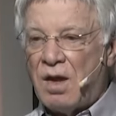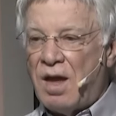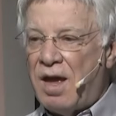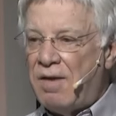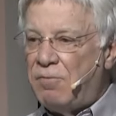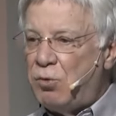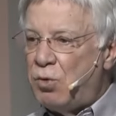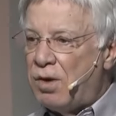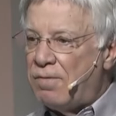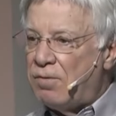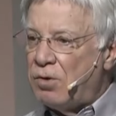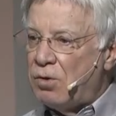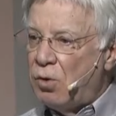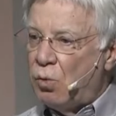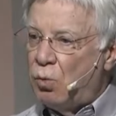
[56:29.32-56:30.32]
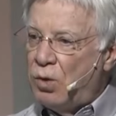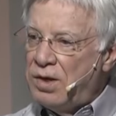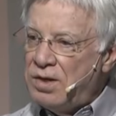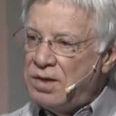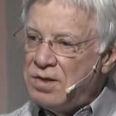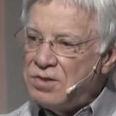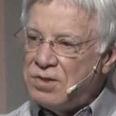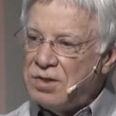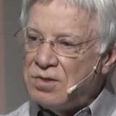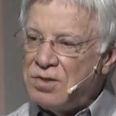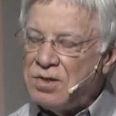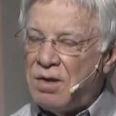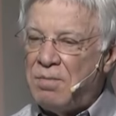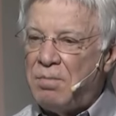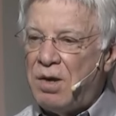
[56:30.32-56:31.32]
Have you ever witnessed to
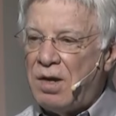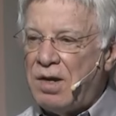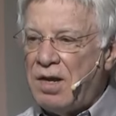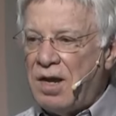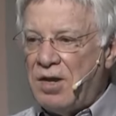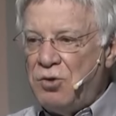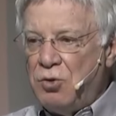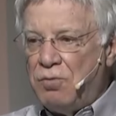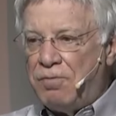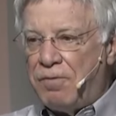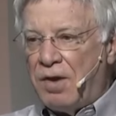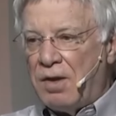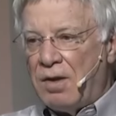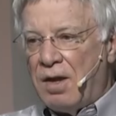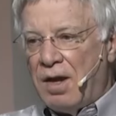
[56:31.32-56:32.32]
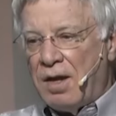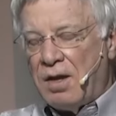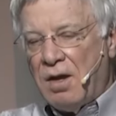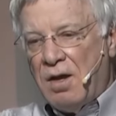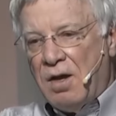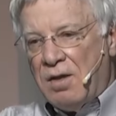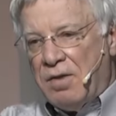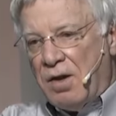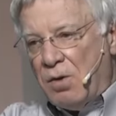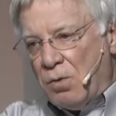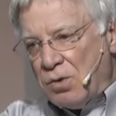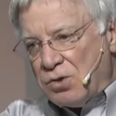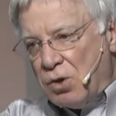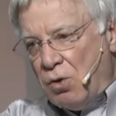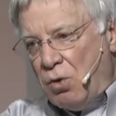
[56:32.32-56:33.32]
somebody and you felt like there
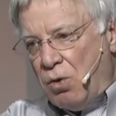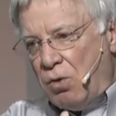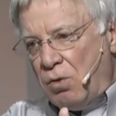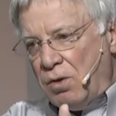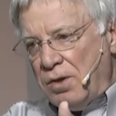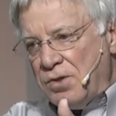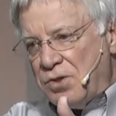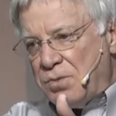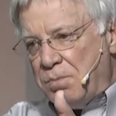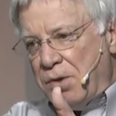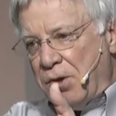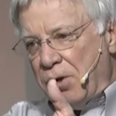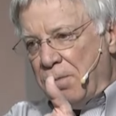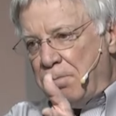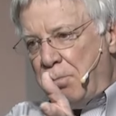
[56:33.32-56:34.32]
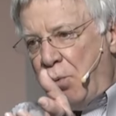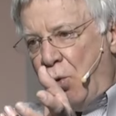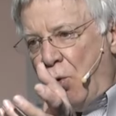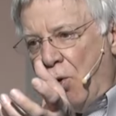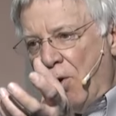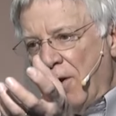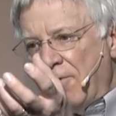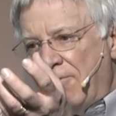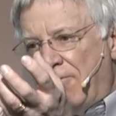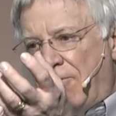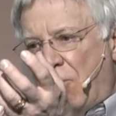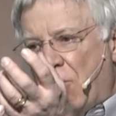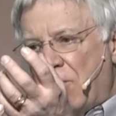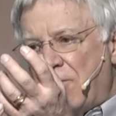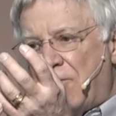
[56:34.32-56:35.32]
was a Holy Spirit pouring
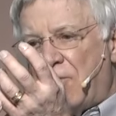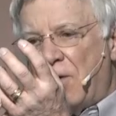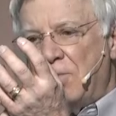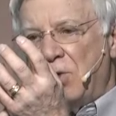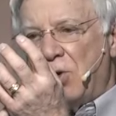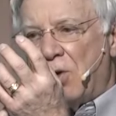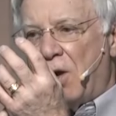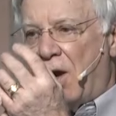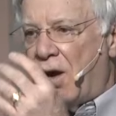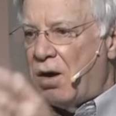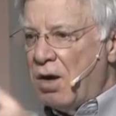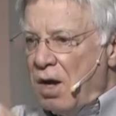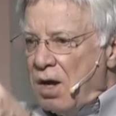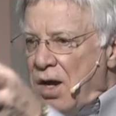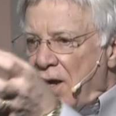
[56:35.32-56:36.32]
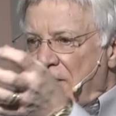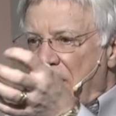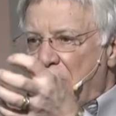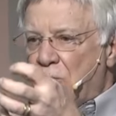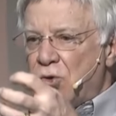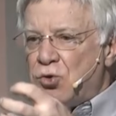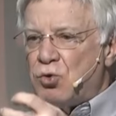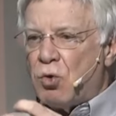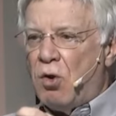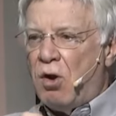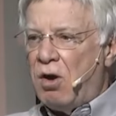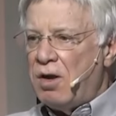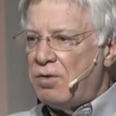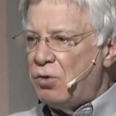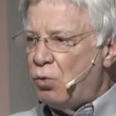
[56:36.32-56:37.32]
forth from your heart and they were
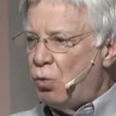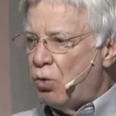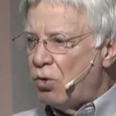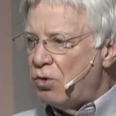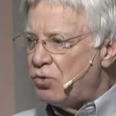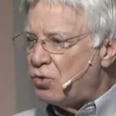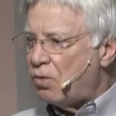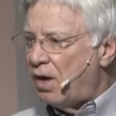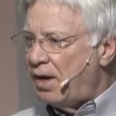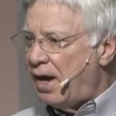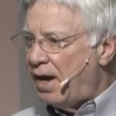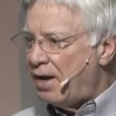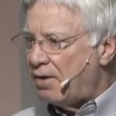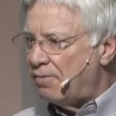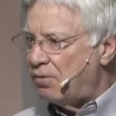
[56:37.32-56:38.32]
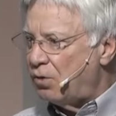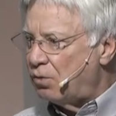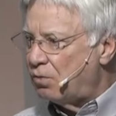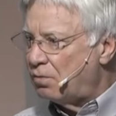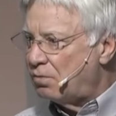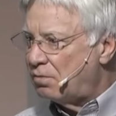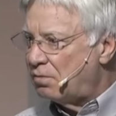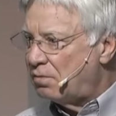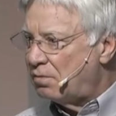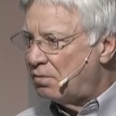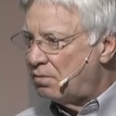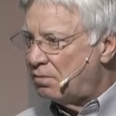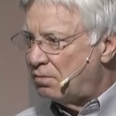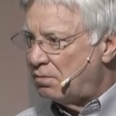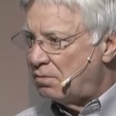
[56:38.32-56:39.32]
drawing the words right out of you?
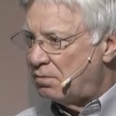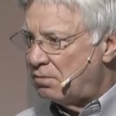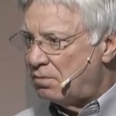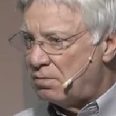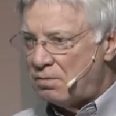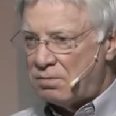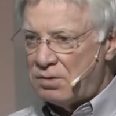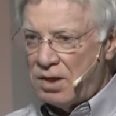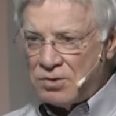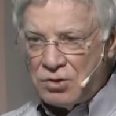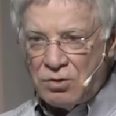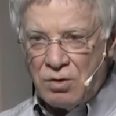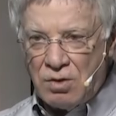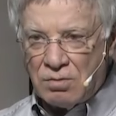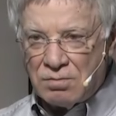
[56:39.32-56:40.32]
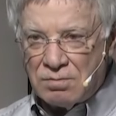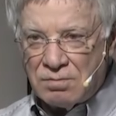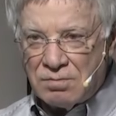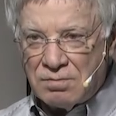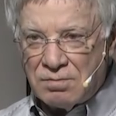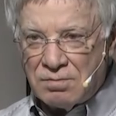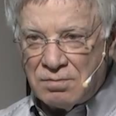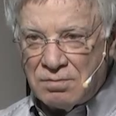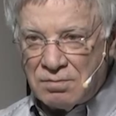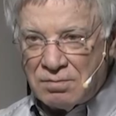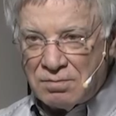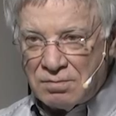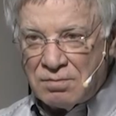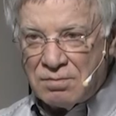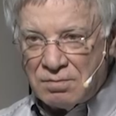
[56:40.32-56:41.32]
Yes or no?
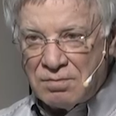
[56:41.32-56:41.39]
Yes.